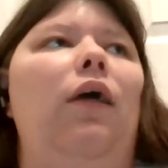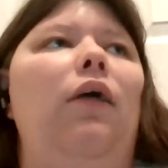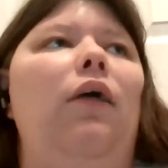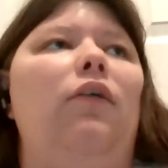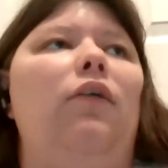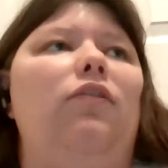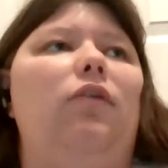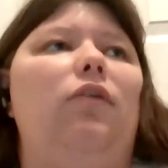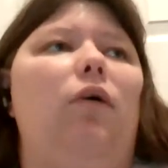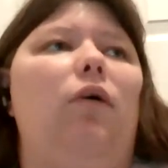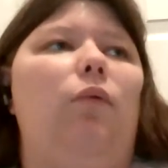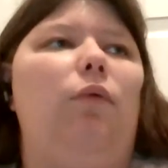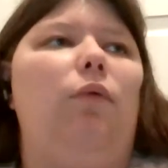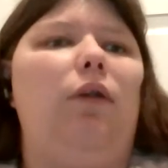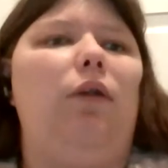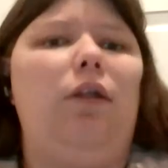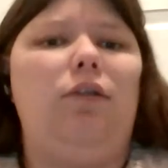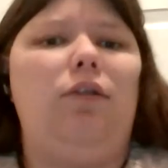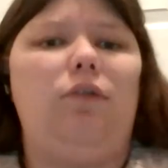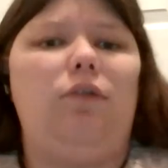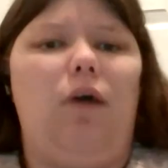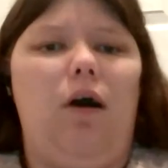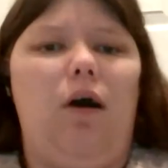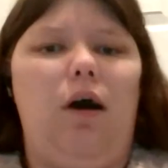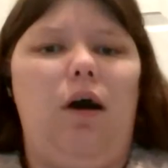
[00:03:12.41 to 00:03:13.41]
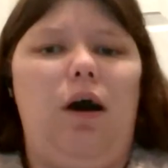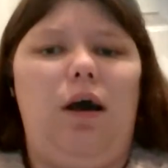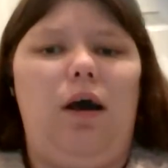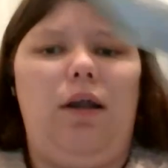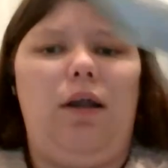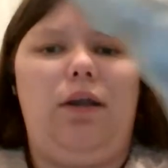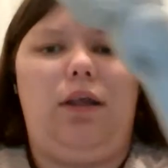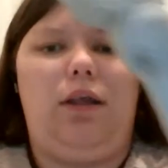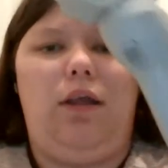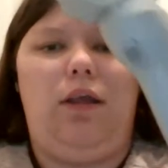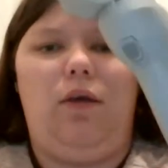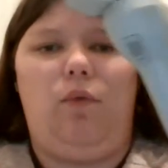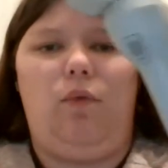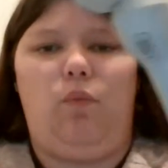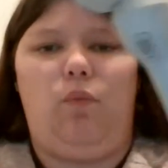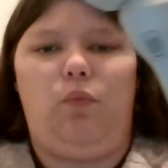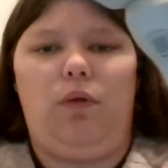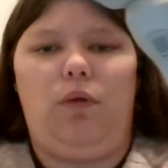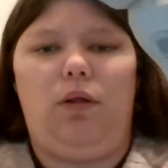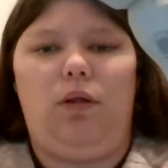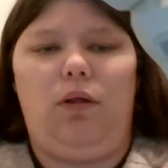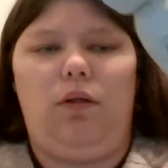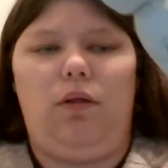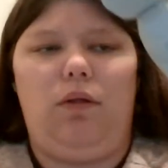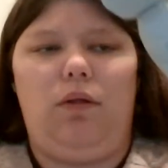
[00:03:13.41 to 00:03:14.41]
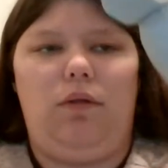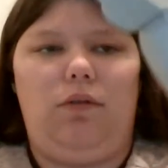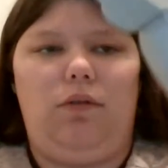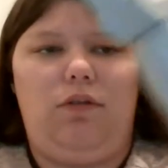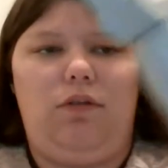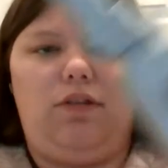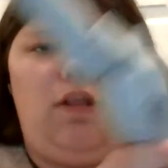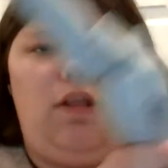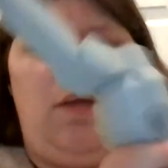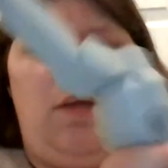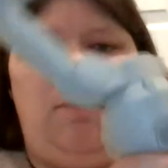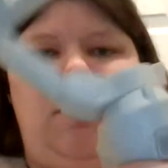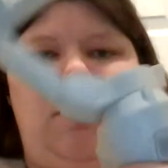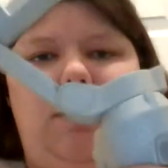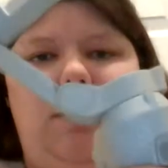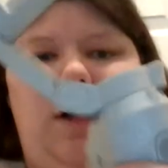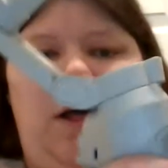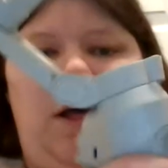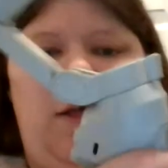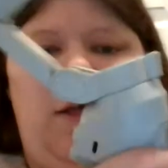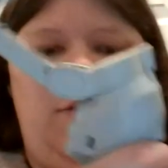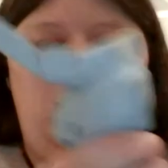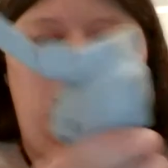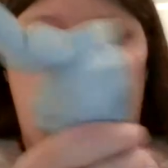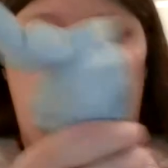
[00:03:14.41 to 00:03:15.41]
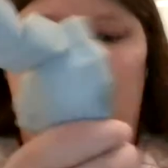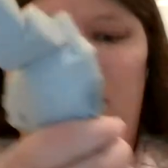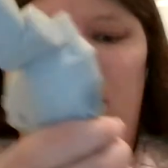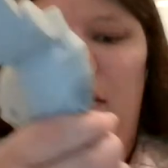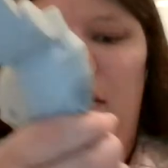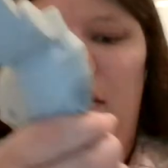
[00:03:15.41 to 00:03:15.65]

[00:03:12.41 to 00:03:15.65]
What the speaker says: So when it's on, it will stabilize